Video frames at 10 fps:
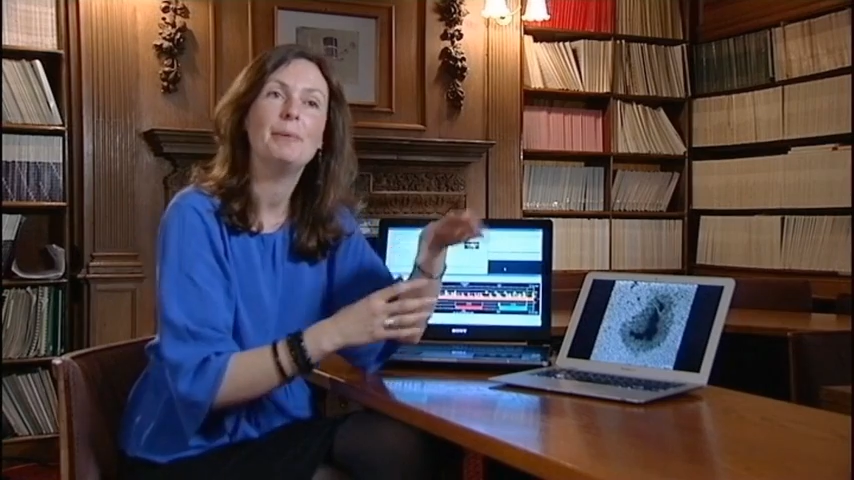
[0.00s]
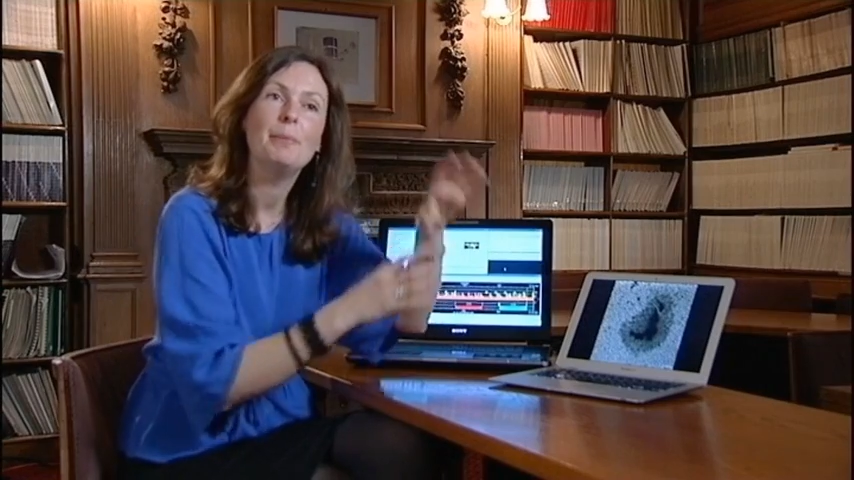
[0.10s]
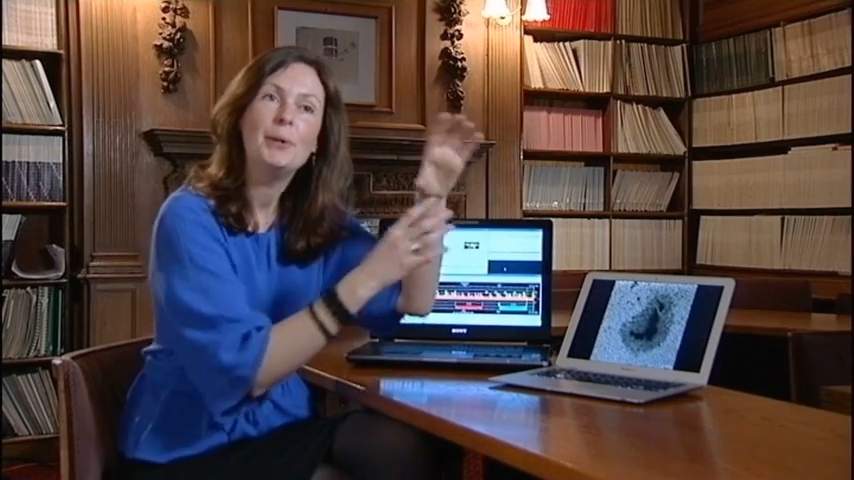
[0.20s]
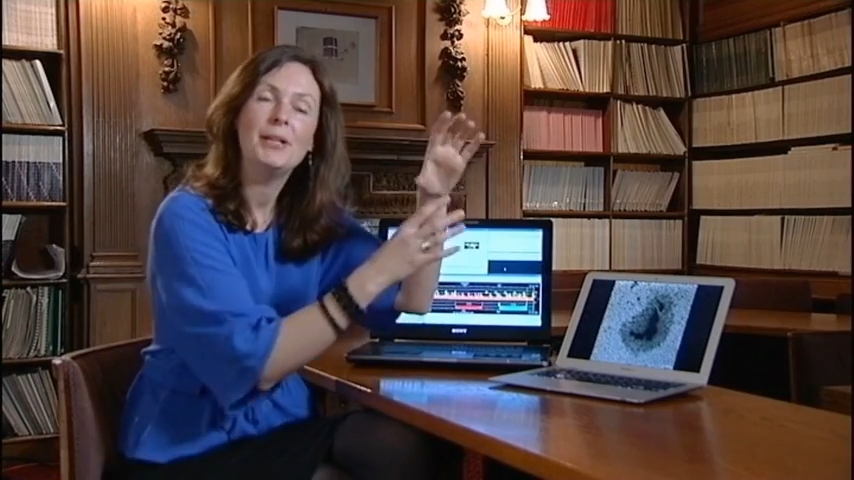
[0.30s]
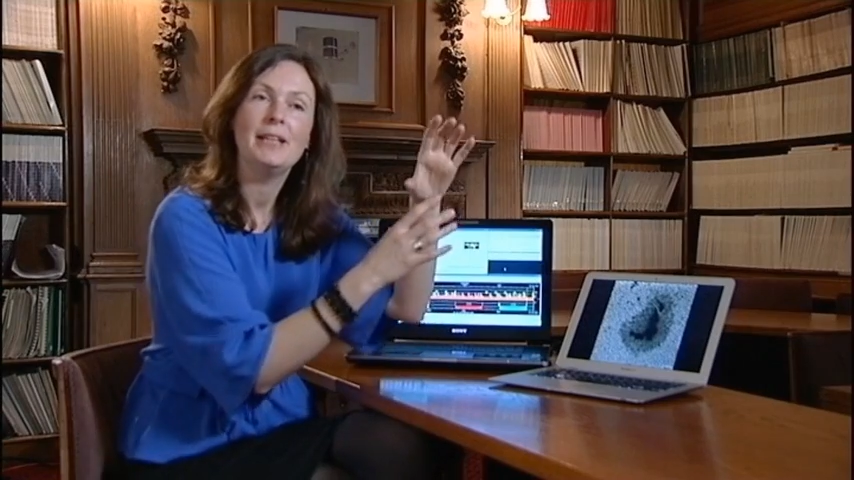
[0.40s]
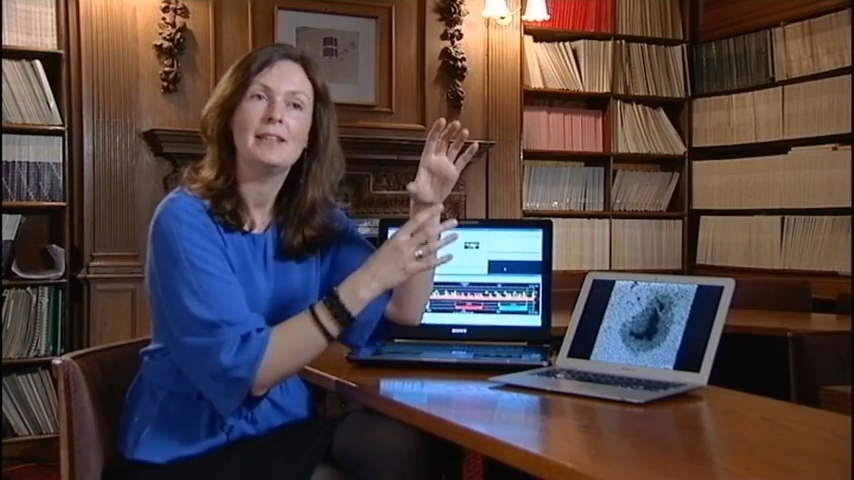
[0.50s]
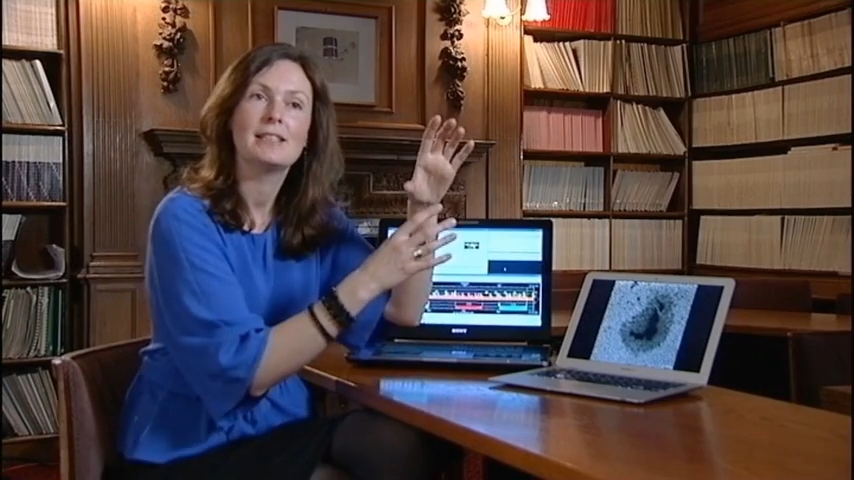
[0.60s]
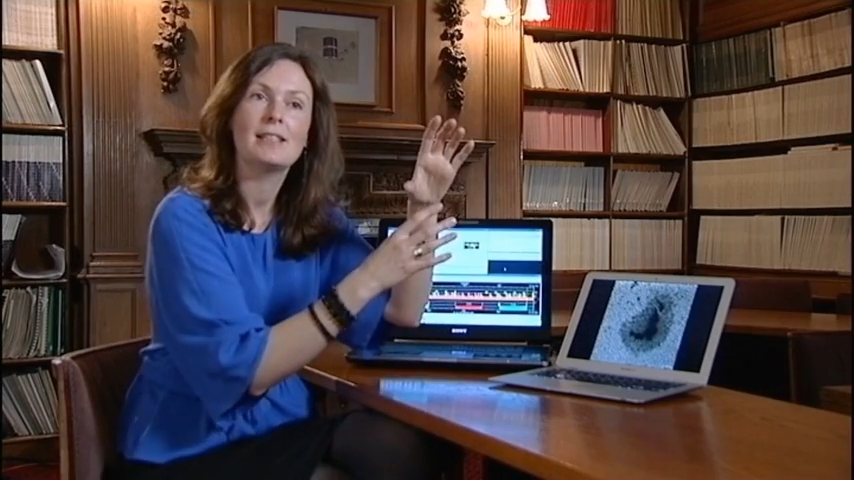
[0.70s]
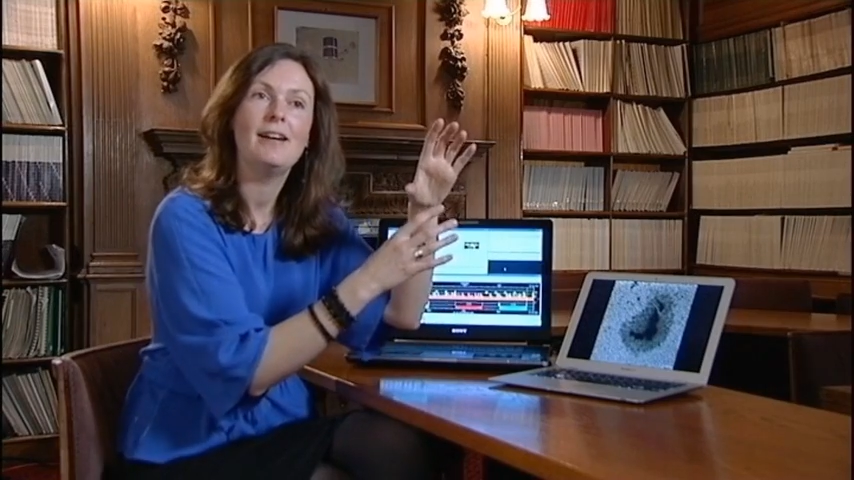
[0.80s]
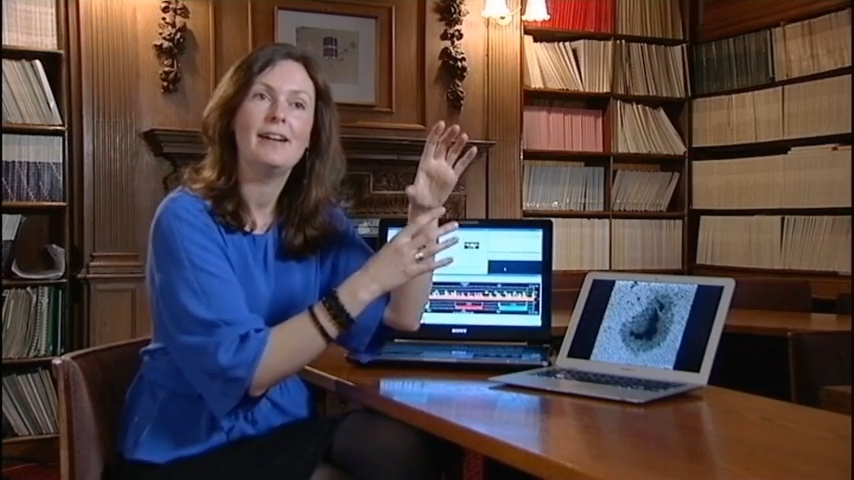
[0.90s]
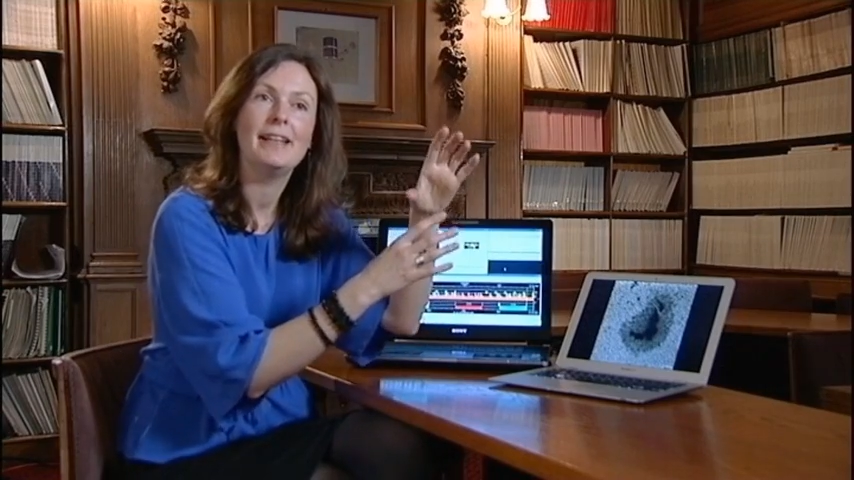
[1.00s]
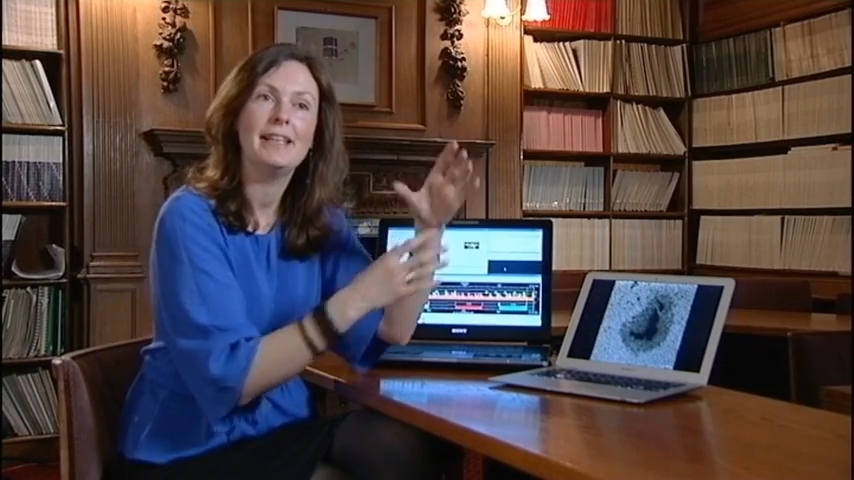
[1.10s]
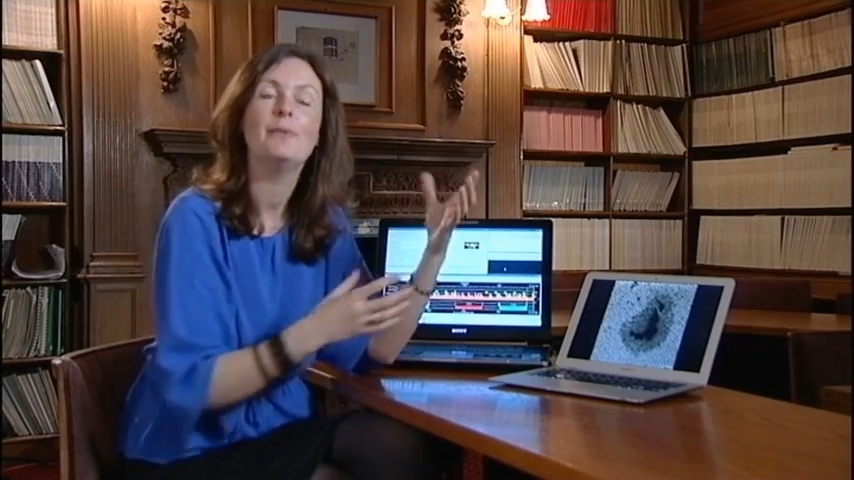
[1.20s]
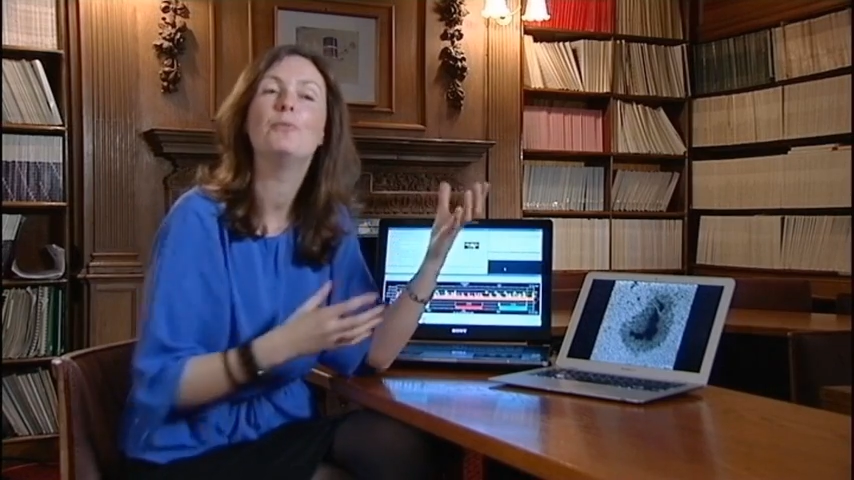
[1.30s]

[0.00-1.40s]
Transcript: though and put it in the sky,